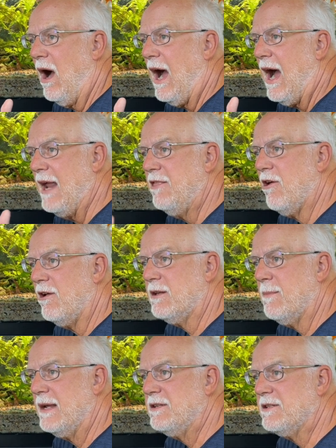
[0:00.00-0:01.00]
I thought to
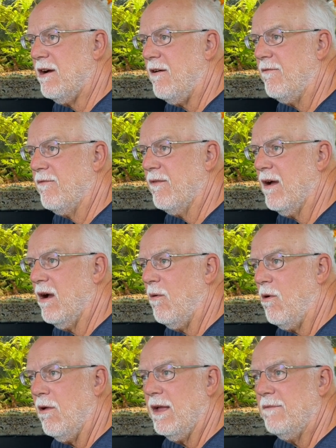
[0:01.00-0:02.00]
myself,
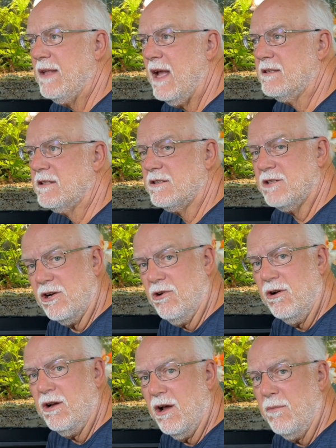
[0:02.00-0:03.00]
well, if that's such a
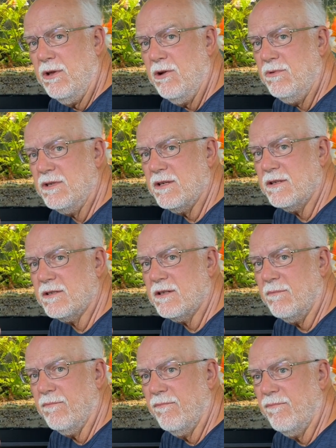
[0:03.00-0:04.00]
good immune system,